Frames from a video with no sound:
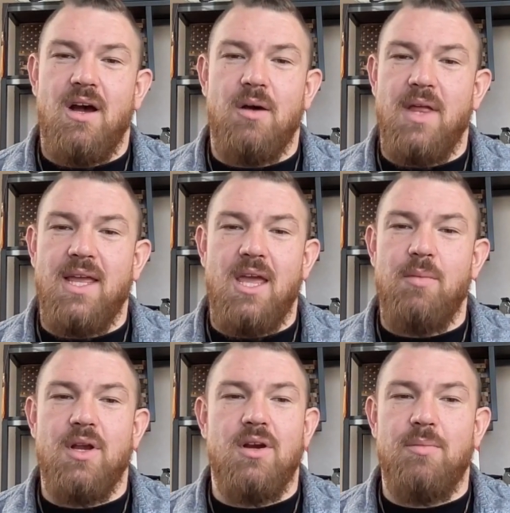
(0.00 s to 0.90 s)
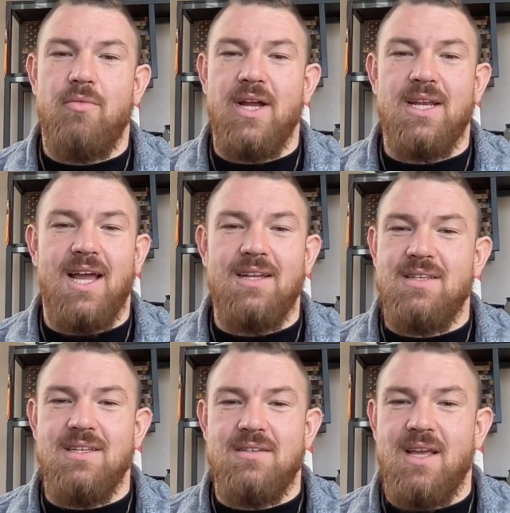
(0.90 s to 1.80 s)
They came here in about
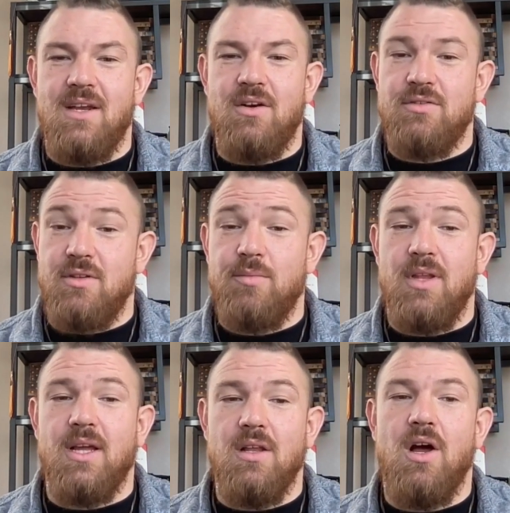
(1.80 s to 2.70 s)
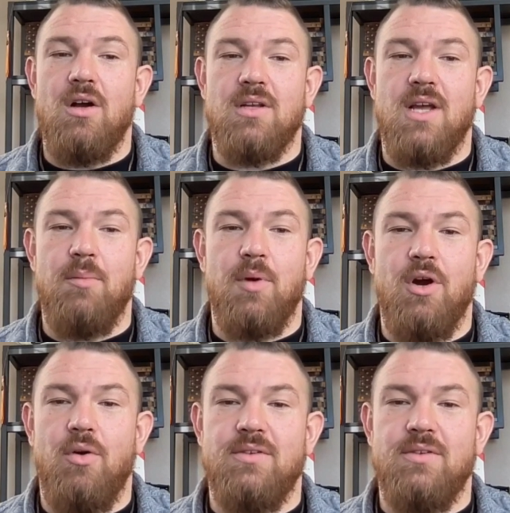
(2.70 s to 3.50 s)
1910 or something, like a long time ago.